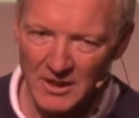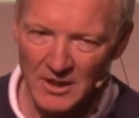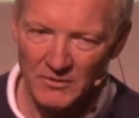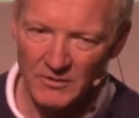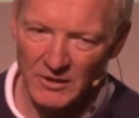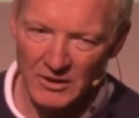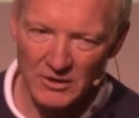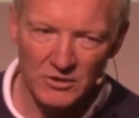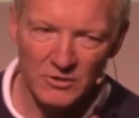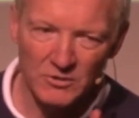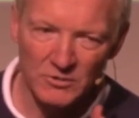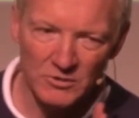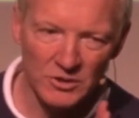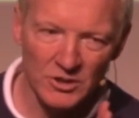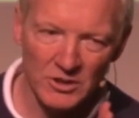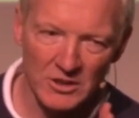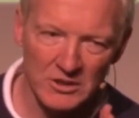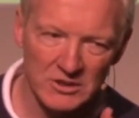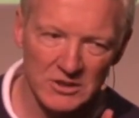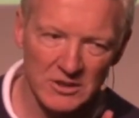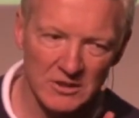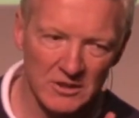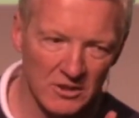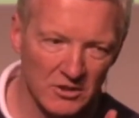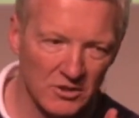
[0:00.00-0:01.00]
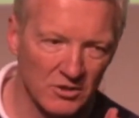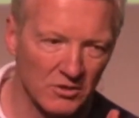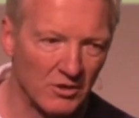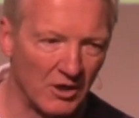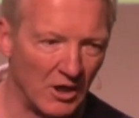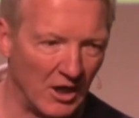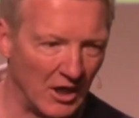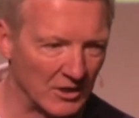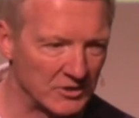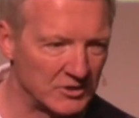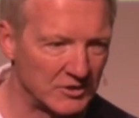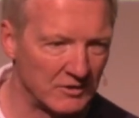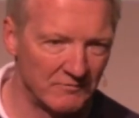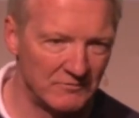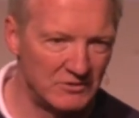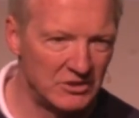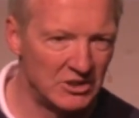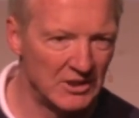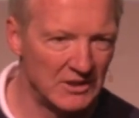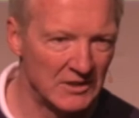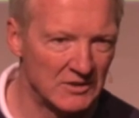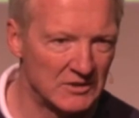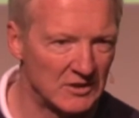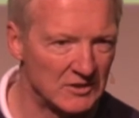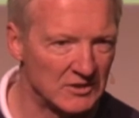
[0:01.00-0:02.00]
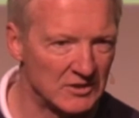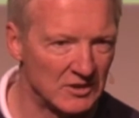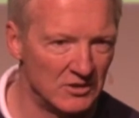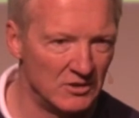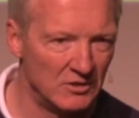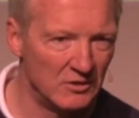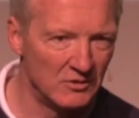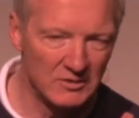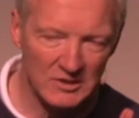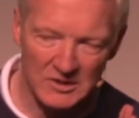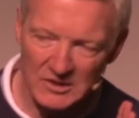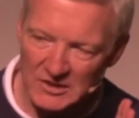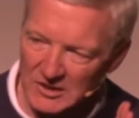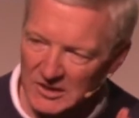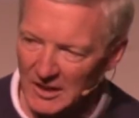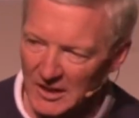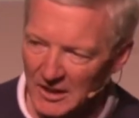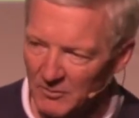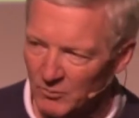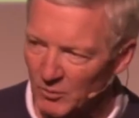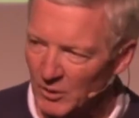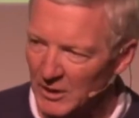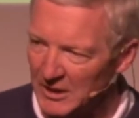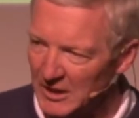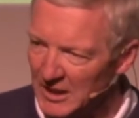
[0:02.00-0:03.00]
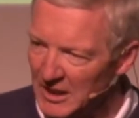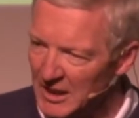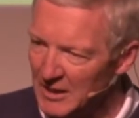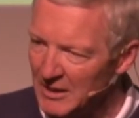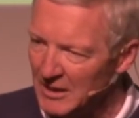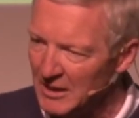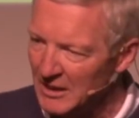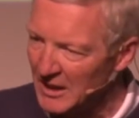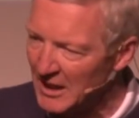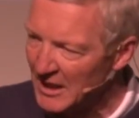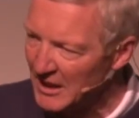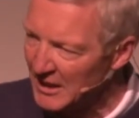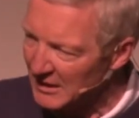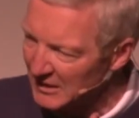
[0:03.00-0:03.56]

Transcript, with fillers: then you look to the cross of Jesus and you see what he